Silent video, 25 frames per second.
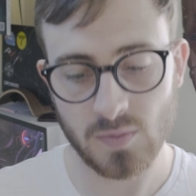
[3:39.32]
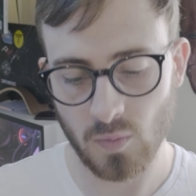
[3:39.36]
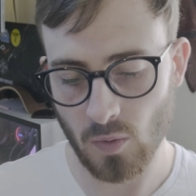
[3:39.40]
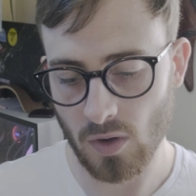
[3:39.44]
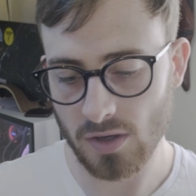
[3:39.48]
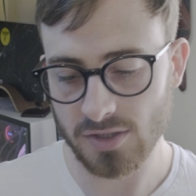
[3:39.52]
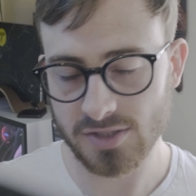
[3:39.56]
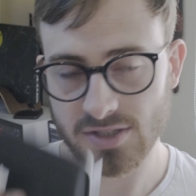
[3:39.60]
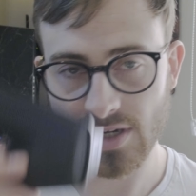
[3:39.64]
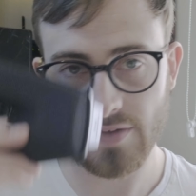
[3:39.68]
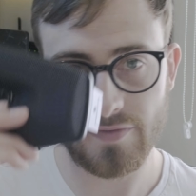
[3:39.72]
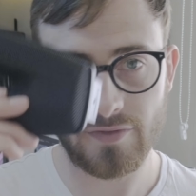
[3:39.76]

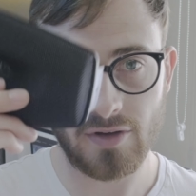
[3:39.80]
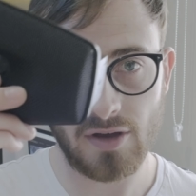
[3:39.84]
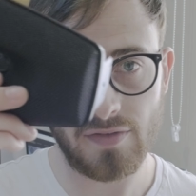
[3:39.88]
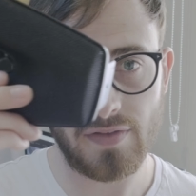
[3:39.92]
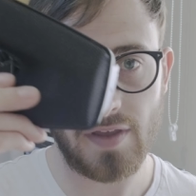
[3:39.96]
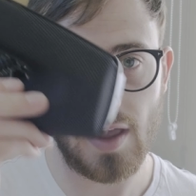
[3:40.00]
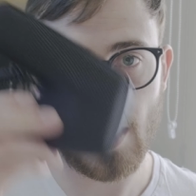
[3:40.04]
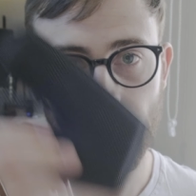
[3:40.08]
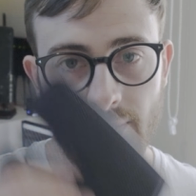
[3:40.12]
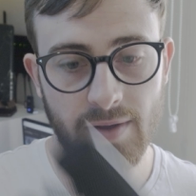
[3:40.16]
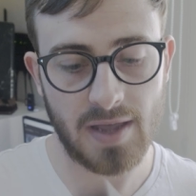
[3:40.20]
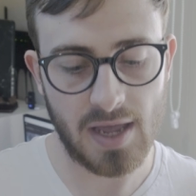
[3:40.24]
whilst I've got
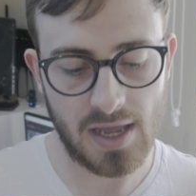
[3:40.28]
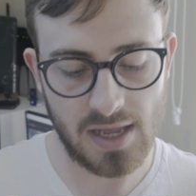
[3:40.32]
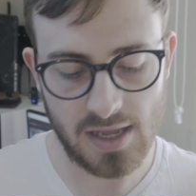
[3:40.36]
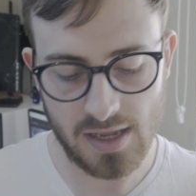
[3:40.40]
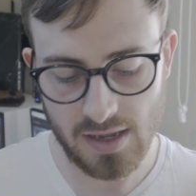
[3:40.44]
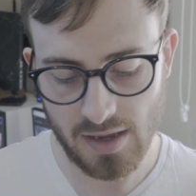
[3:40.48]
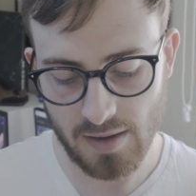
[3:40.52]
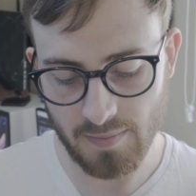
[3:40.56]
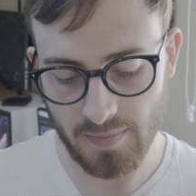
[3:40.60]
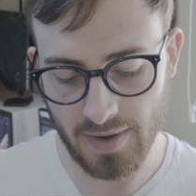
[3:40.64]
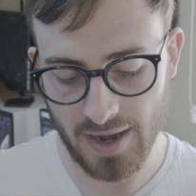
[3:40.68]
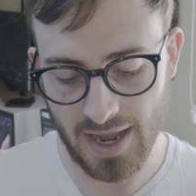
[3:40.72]
the
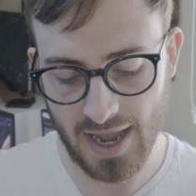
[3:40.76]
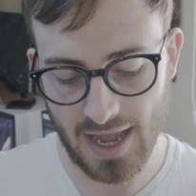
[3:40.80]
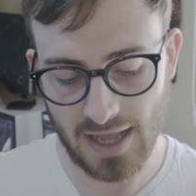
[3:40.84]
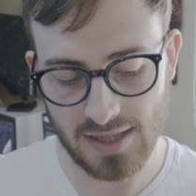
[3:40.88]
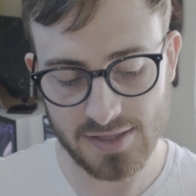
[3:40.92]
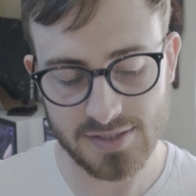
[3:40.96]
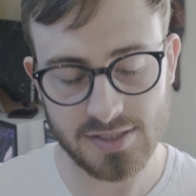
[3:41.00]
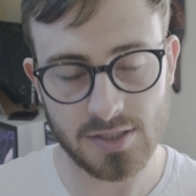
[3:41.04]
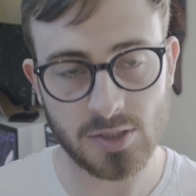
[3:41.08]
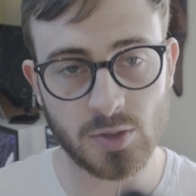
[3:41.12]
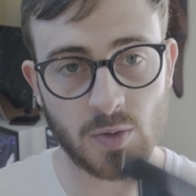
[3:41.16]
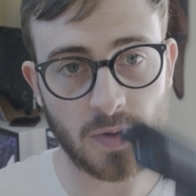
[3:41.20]
MKE in my
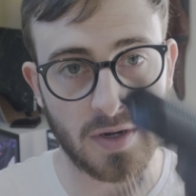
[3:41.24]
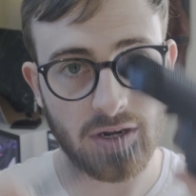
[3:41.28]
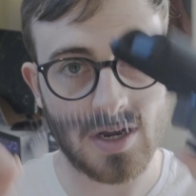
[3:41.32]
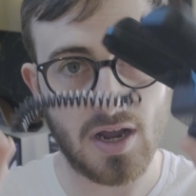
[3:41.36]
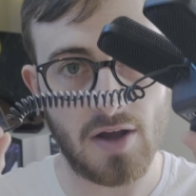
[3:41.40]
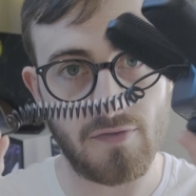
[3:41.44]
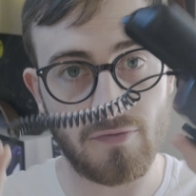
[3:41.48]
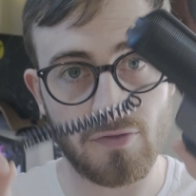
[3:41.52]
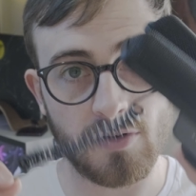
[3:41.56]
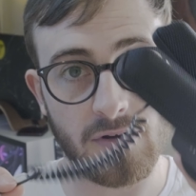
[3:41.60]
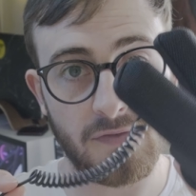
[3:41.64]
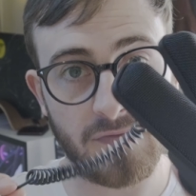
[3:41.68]
hands, I just want to
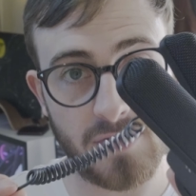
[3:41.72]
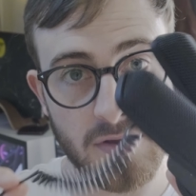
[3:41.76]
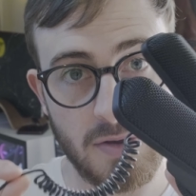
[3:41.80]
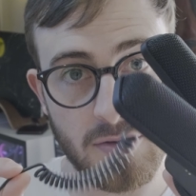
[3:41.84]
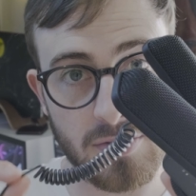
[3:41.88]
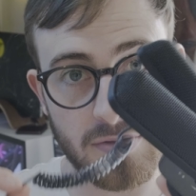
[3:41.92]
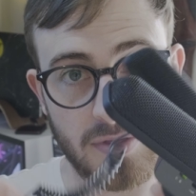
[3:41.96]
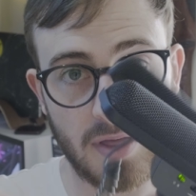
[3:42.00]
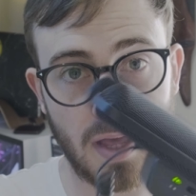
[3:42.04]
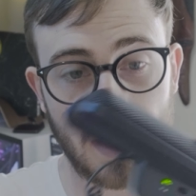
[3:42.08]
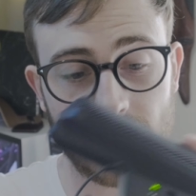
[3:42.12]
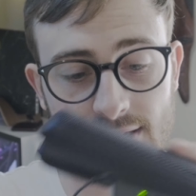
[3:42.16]
cover a few
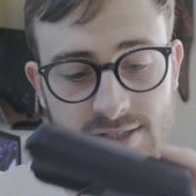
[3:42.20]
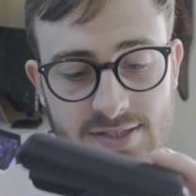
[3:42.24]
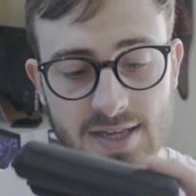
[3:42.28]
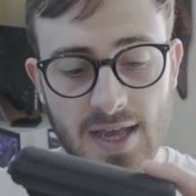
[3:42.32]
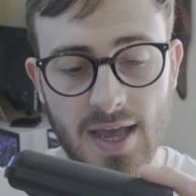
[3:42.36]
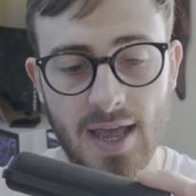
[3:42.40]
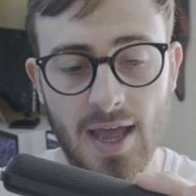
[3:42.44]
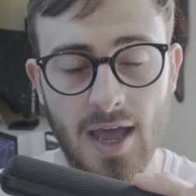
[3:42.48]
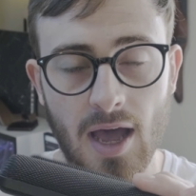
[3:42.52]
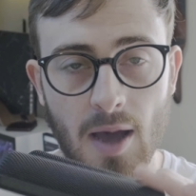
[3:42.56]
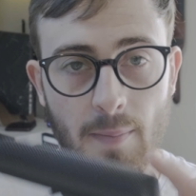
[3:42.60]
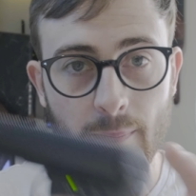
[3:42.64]
things
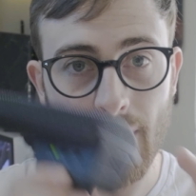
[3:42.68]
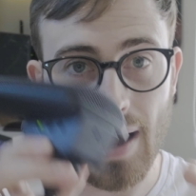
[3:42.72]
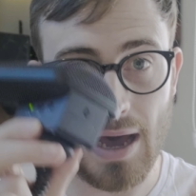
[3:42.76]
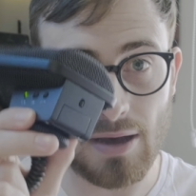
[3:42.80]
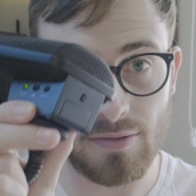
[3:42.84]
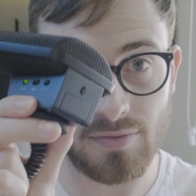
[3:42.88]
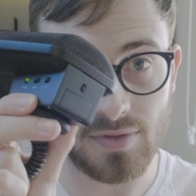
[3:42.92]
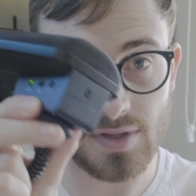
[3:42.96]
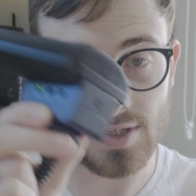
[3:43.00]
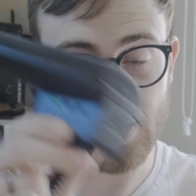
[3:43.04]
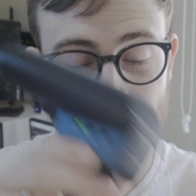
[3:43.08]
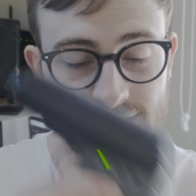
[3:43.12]

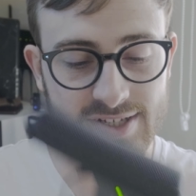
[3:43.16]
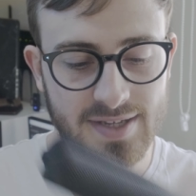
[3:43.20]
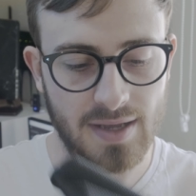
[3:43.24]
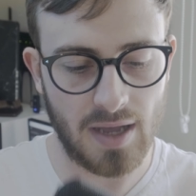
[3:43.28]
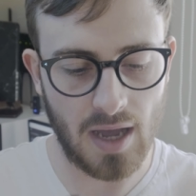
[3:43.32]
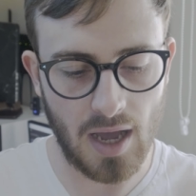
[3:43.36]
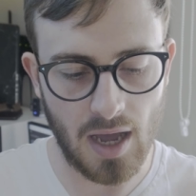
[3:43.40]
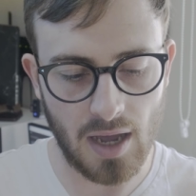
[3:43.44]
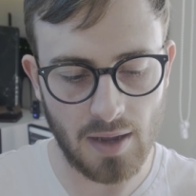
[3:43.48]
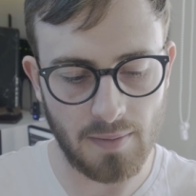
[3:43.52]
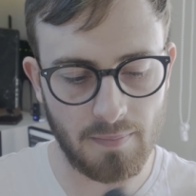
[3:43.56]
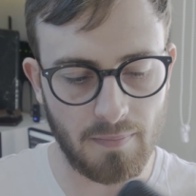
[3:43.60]
about this
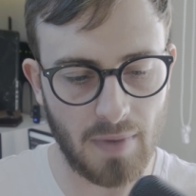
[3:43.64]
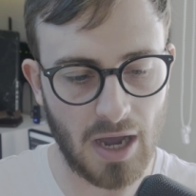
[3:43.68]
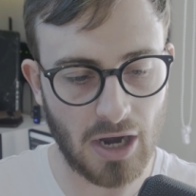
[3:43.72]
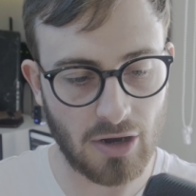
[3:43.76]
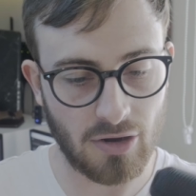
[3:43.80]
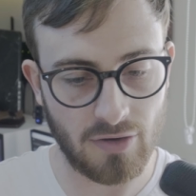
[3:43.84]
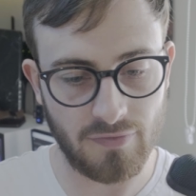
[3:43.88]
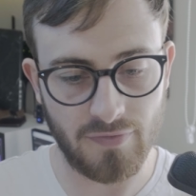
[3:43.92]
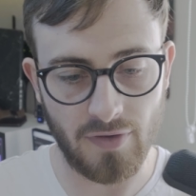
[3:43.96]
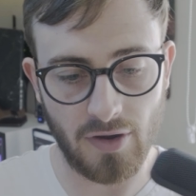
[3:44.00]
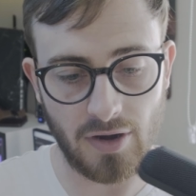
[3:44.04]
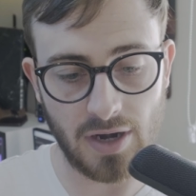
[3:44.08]

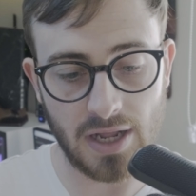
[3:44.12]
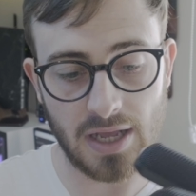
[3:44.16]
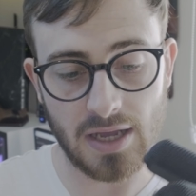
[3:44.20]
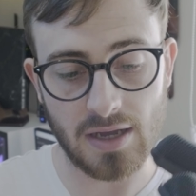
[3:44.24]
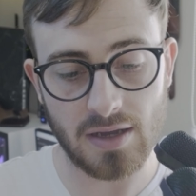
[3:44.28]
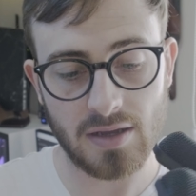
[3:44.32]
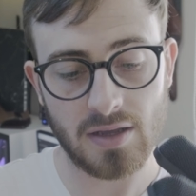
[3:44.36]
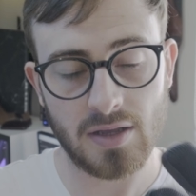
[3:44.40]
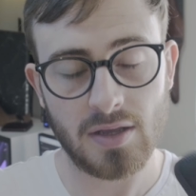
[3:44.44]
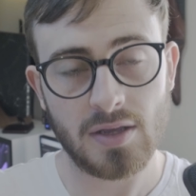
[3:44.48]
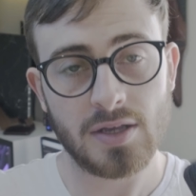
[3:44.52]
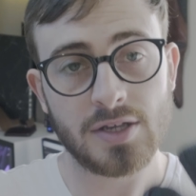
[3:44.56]
microphone here.